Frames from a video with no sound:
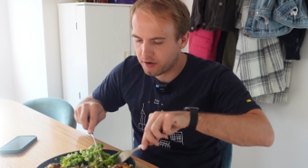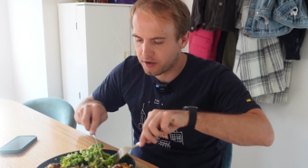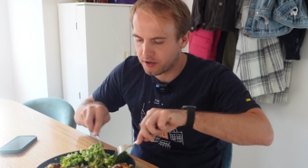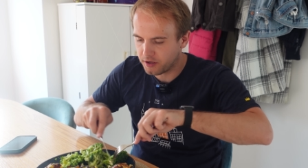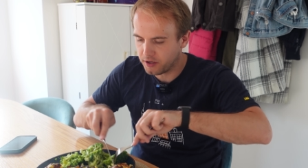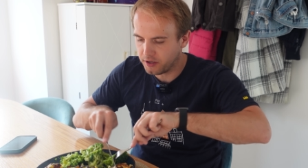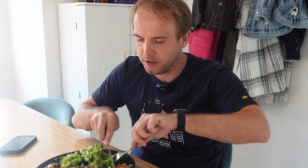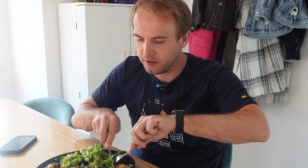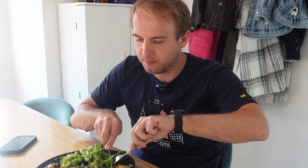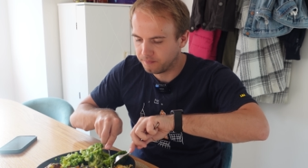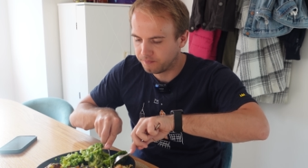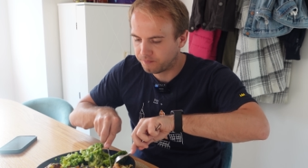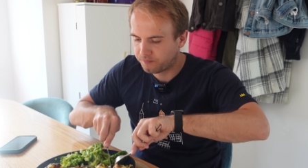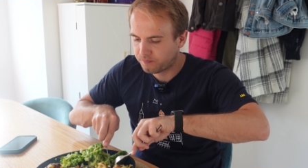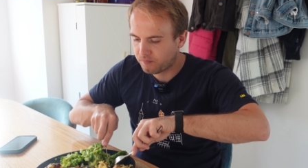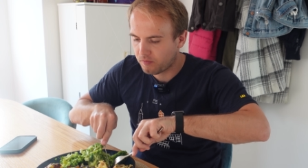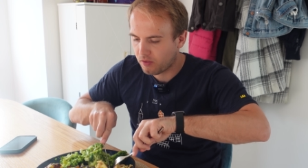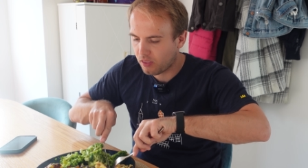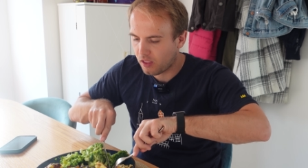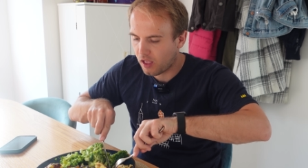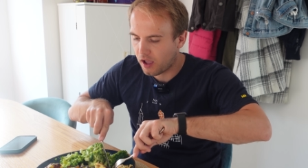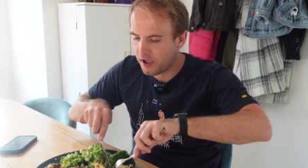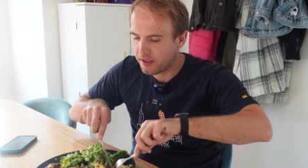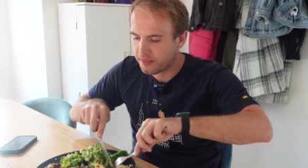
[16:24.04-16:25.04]
good.
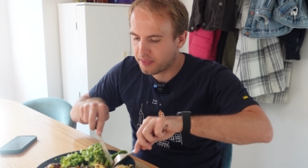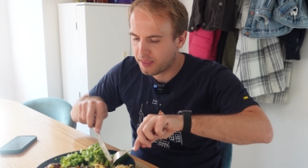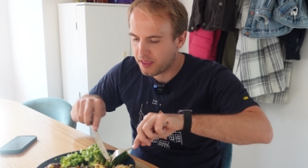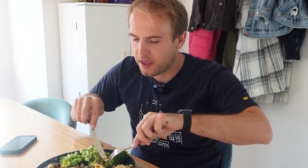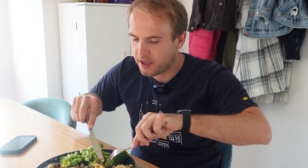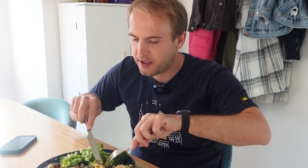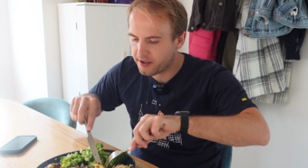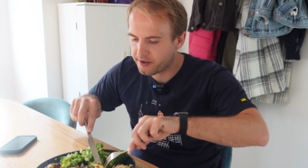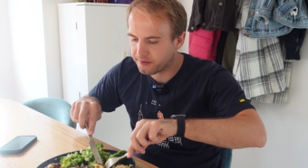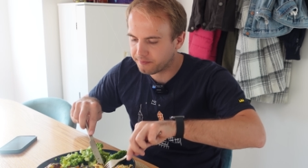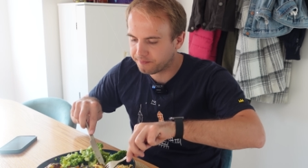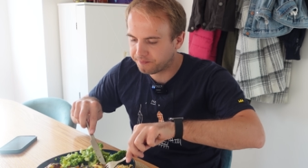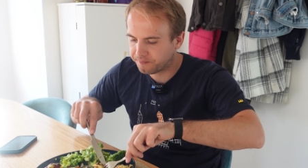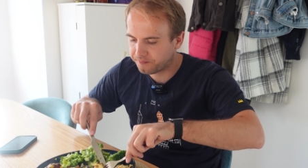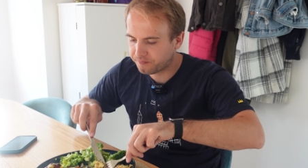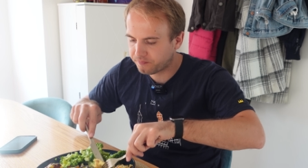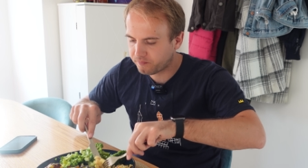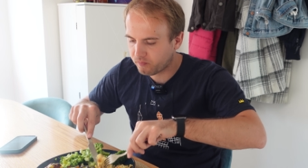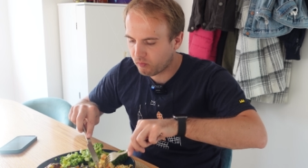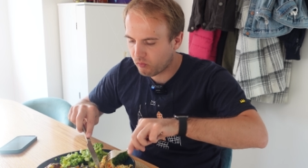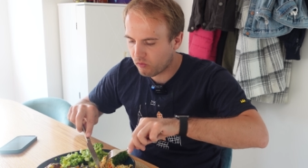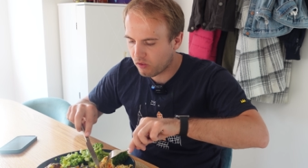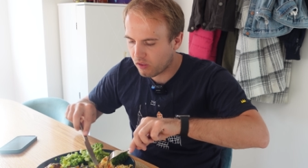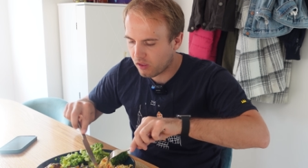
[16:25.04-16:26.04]
I think
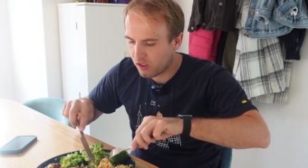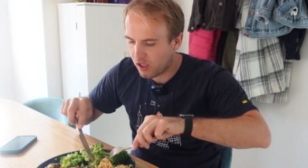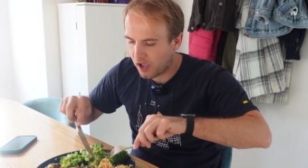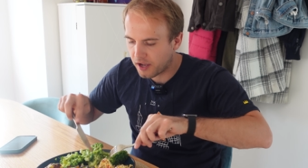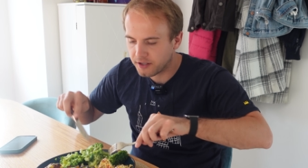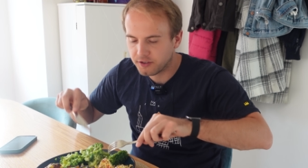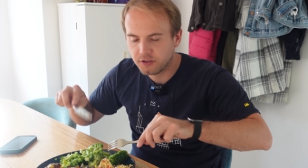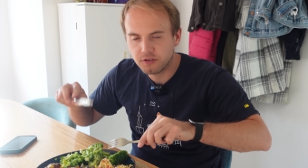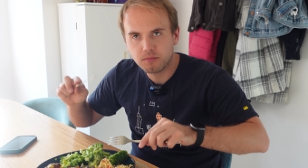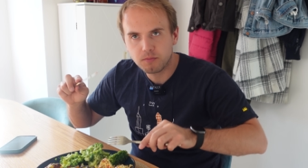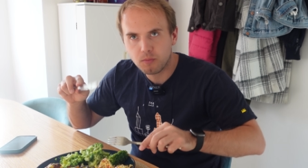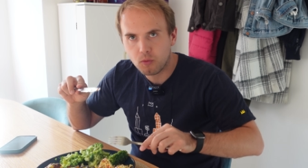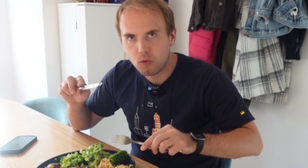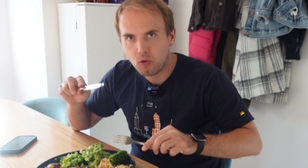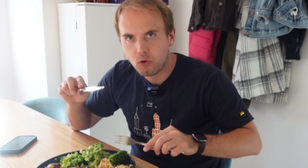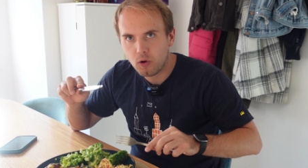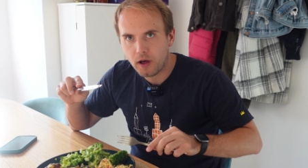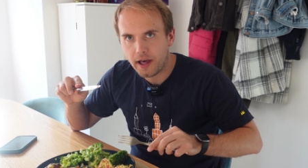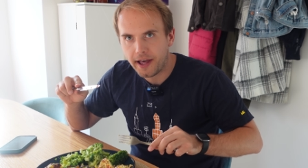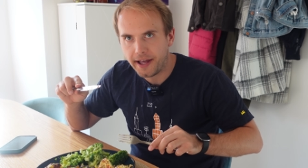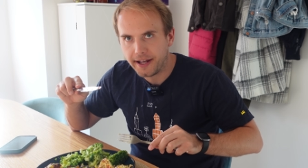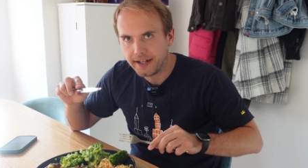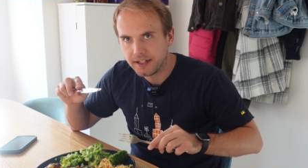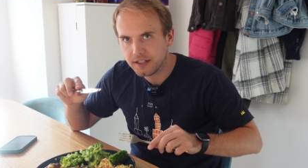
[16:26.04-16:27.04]
I'd use
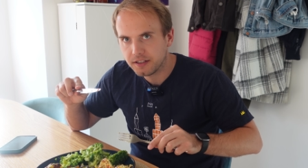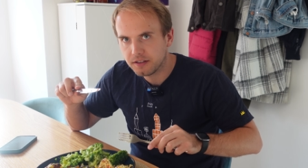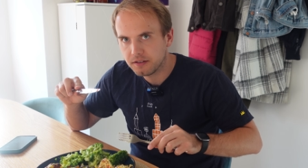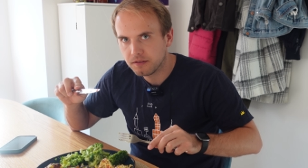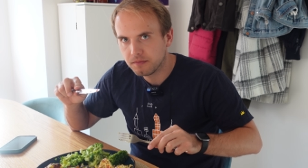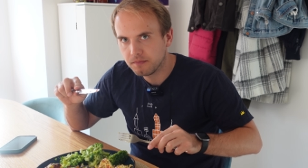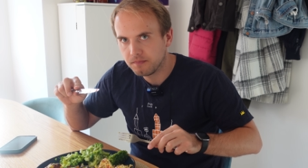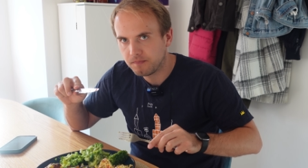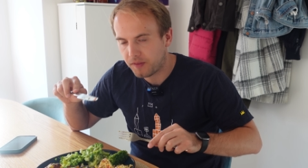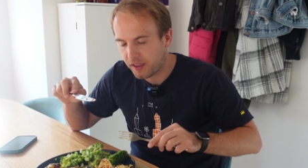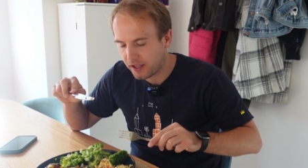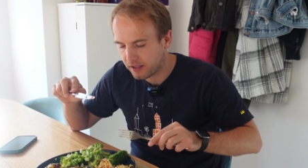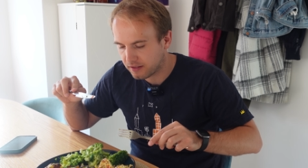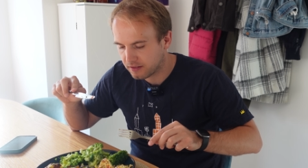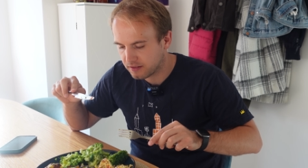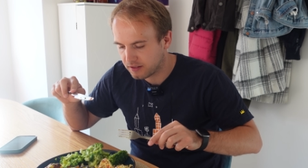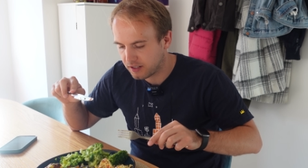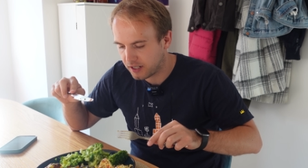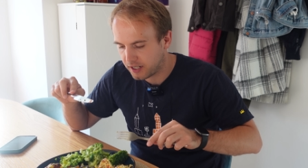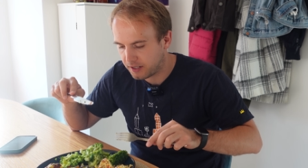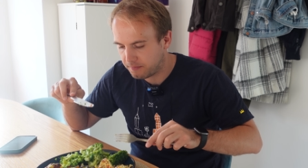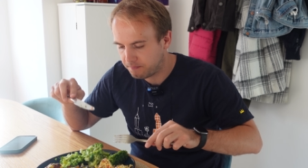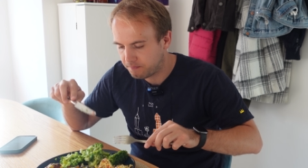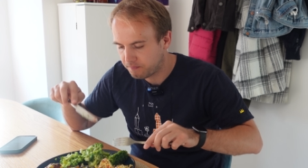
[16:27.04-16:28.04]
more eggs next
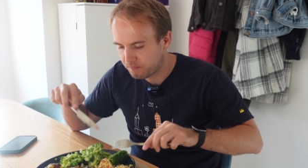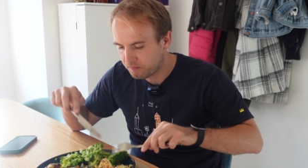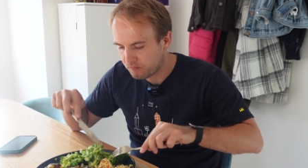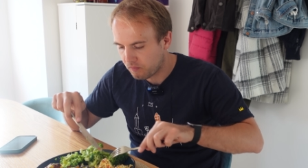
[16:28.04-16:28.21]
time,